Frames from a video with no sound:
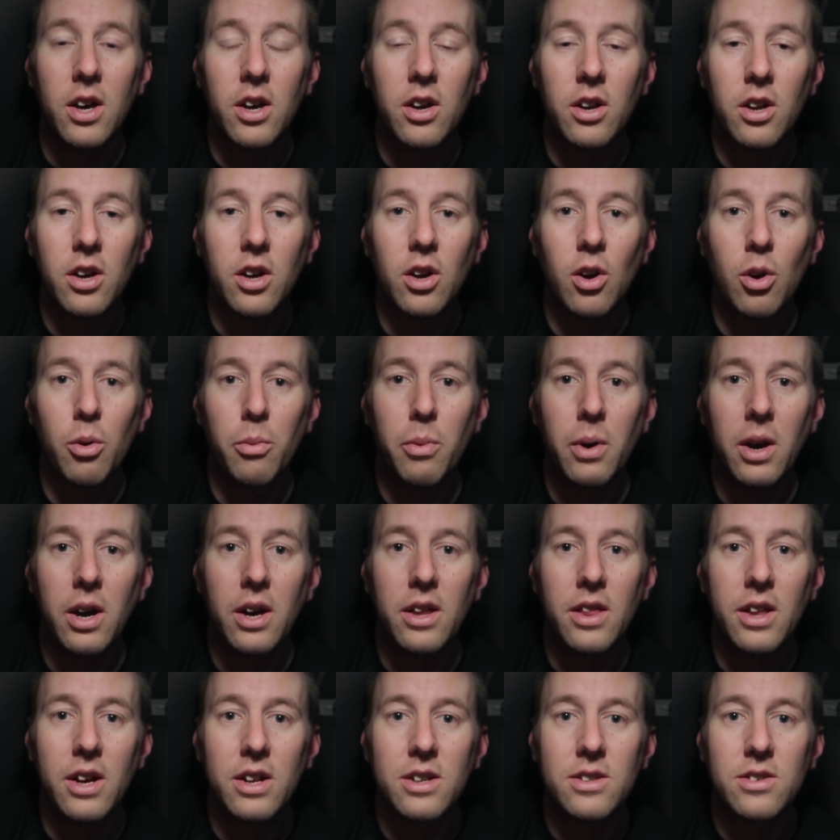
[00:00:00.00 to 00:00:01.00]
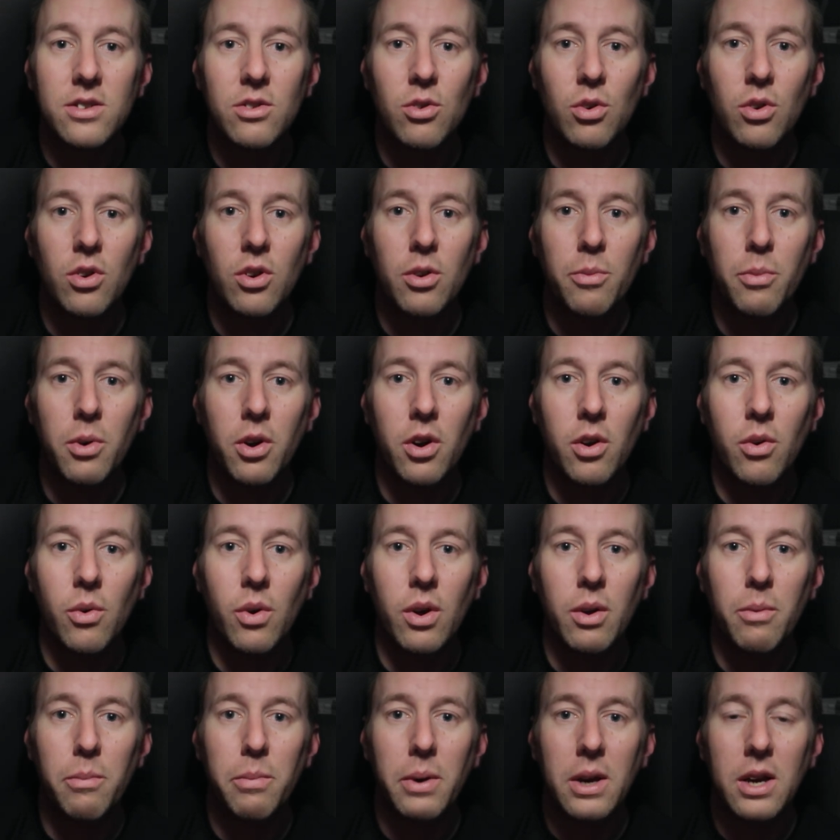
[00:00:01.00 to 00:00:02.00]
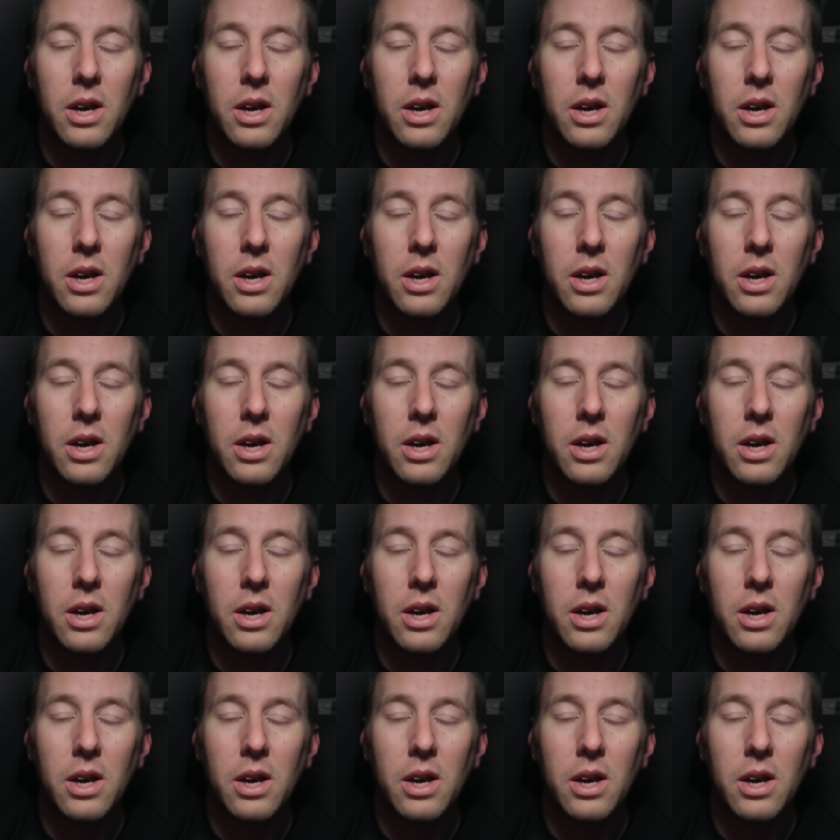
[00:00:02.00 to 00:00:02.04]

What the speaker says: gonna go by that store tomorrow and